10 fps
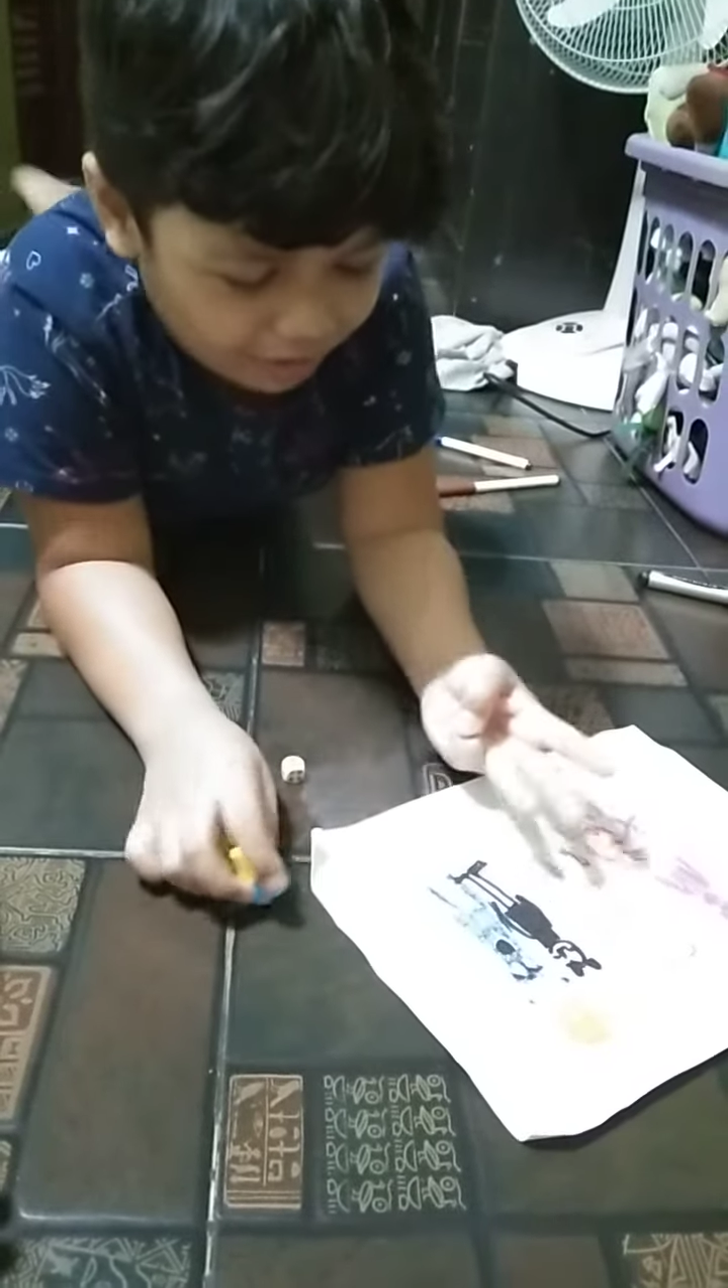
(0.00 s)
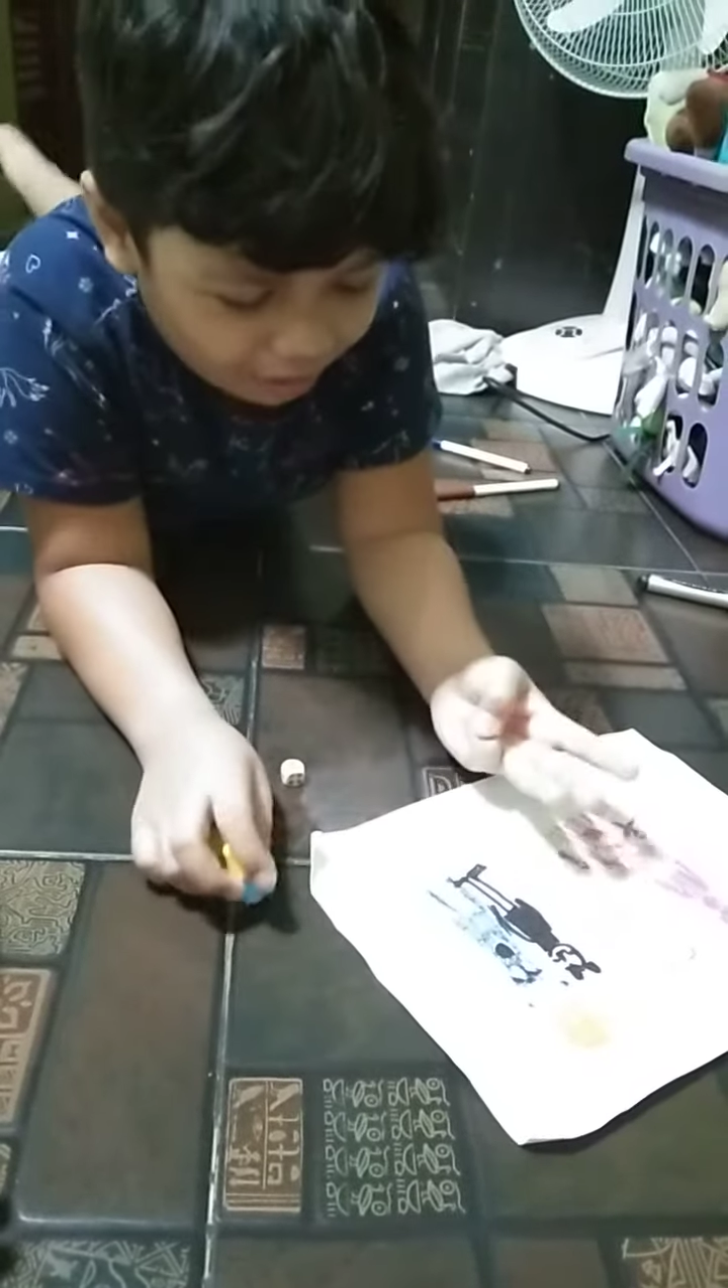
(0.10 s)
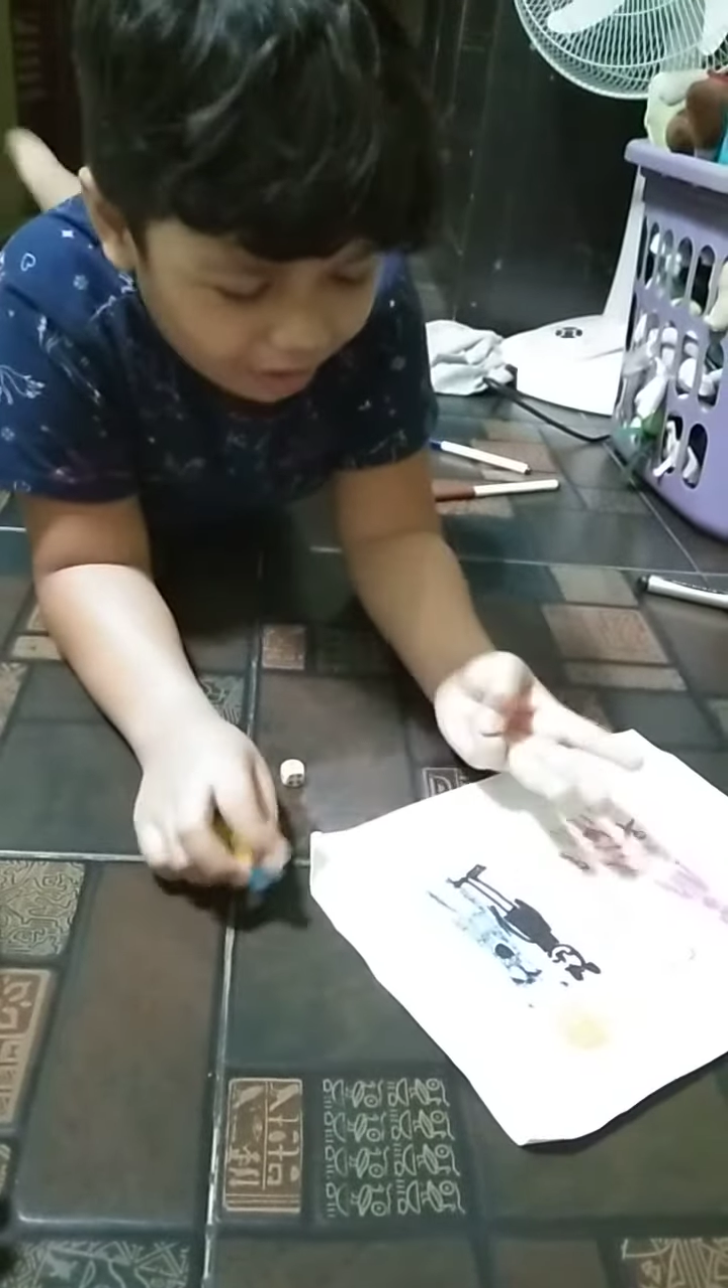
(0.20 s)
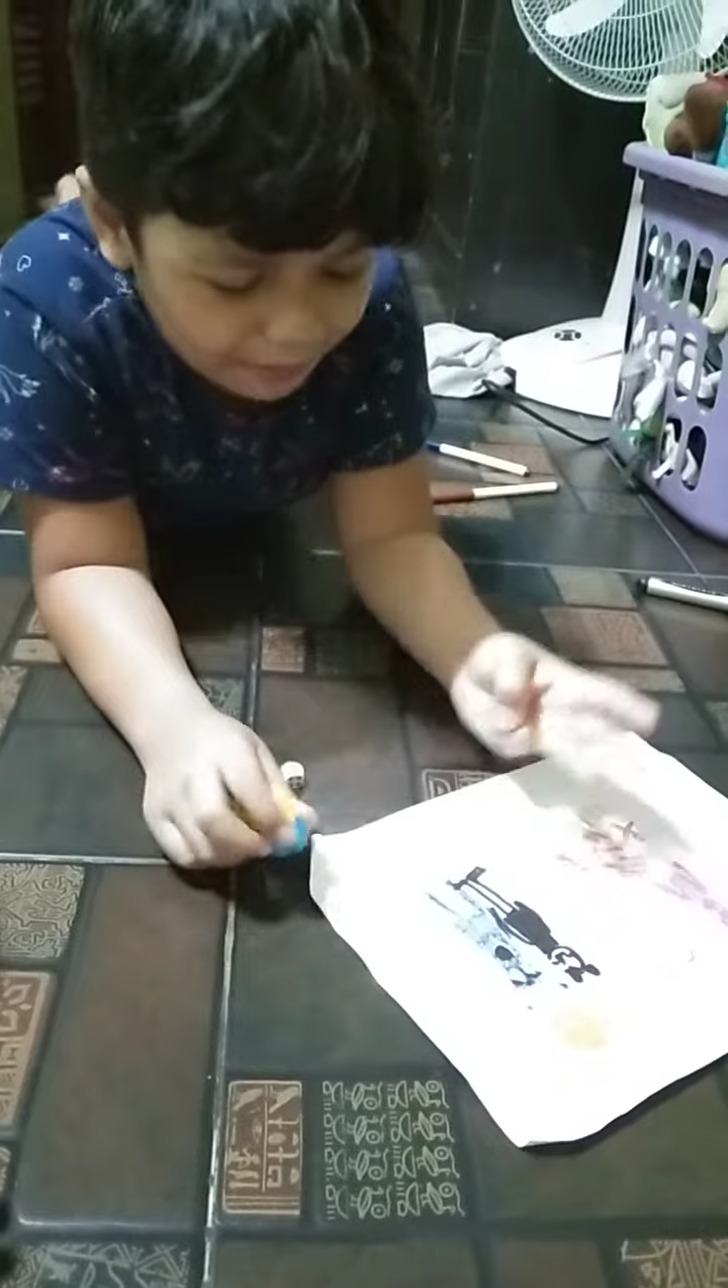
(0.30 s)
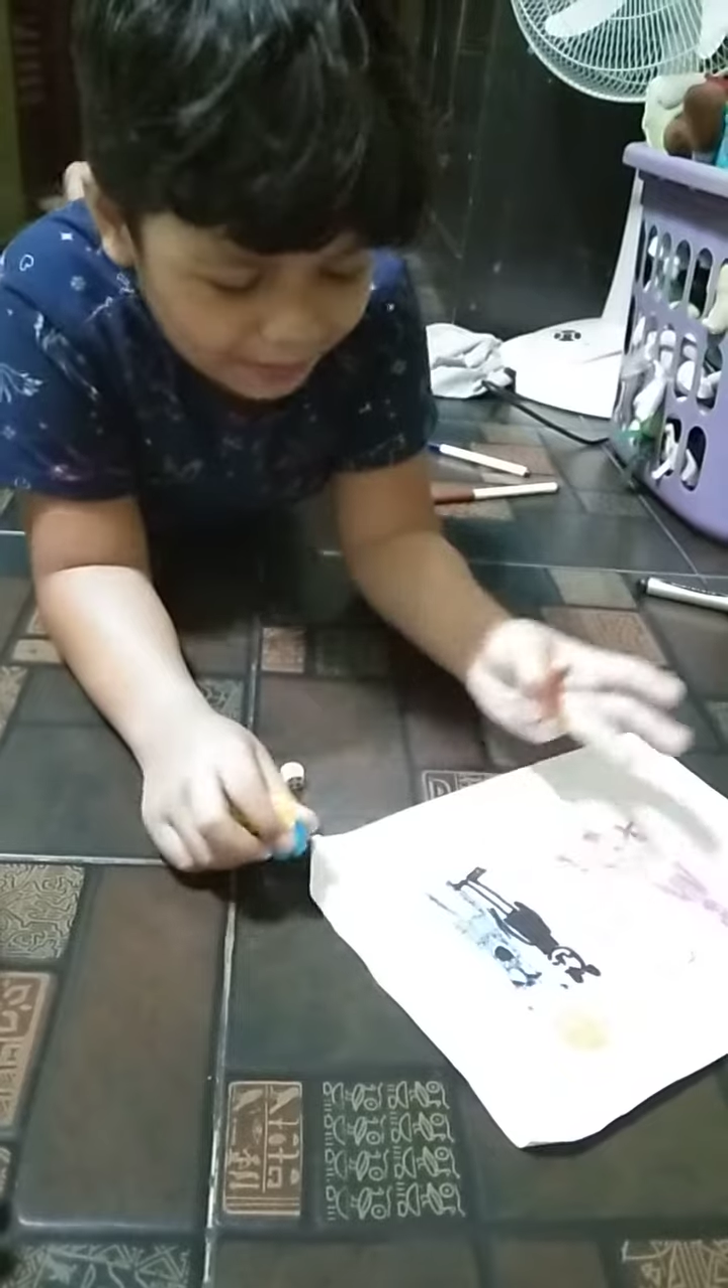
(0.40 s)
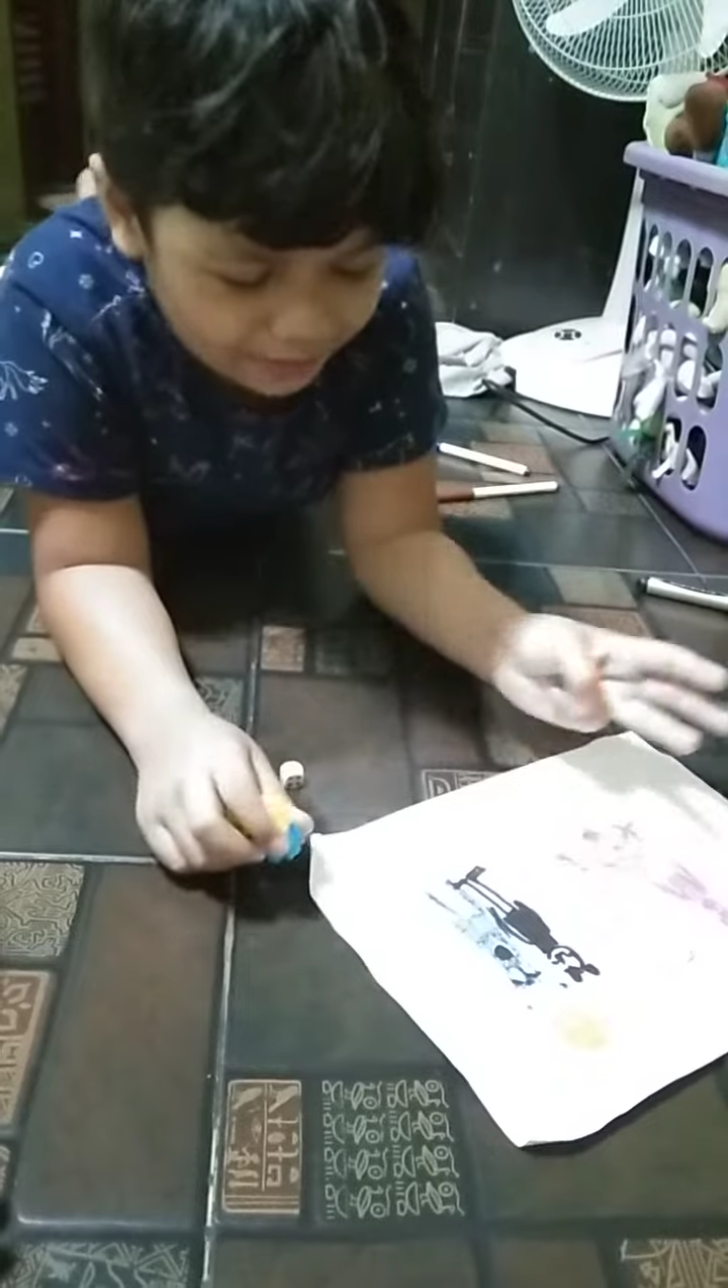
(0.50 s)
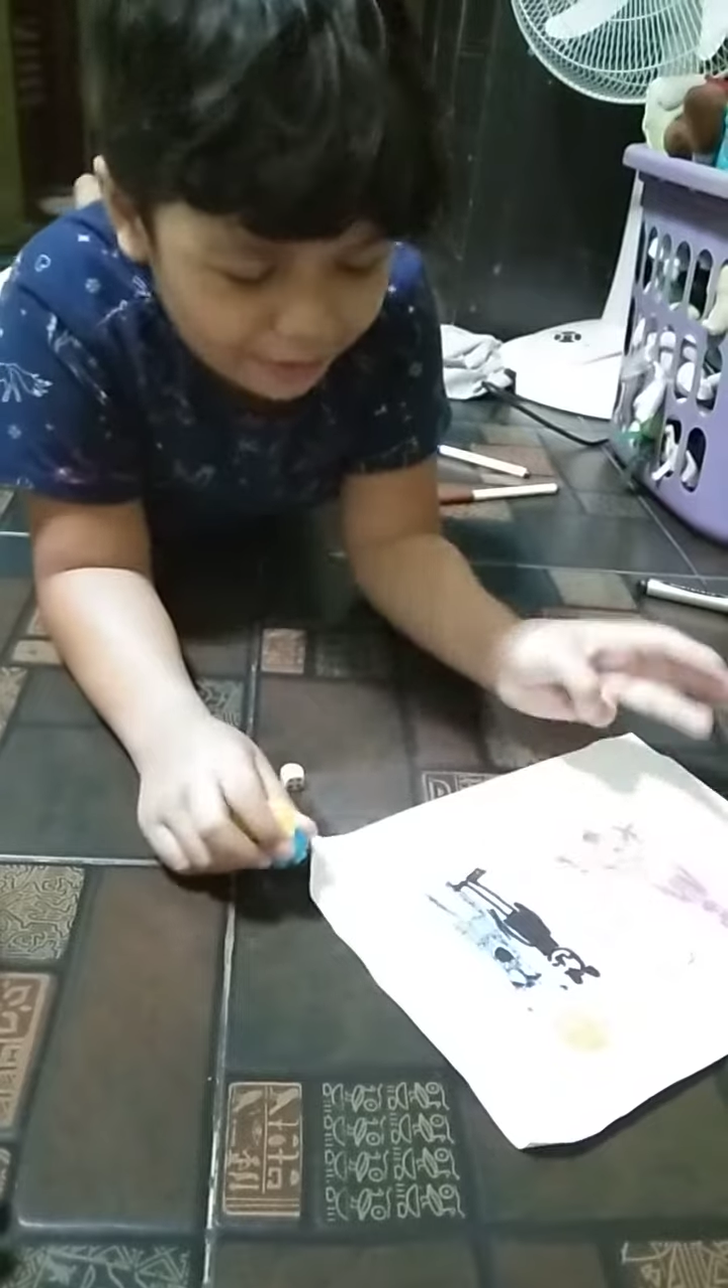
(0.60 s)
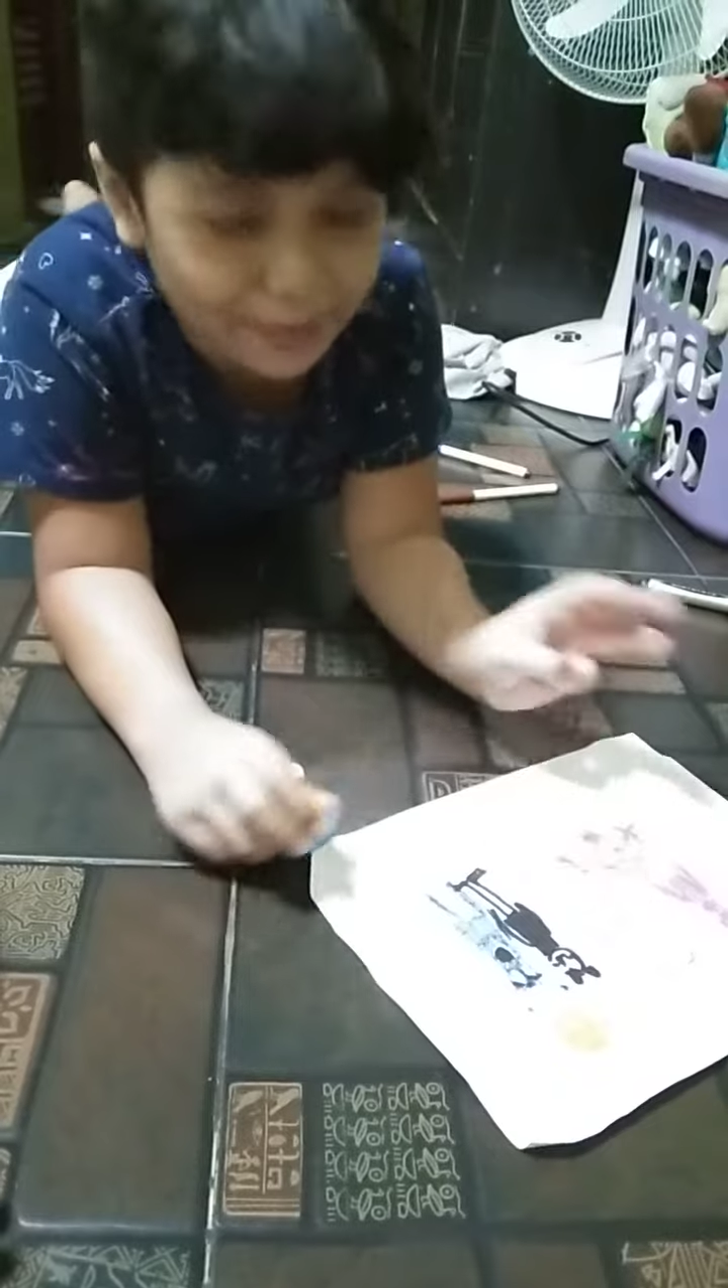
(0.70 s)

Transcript: comment to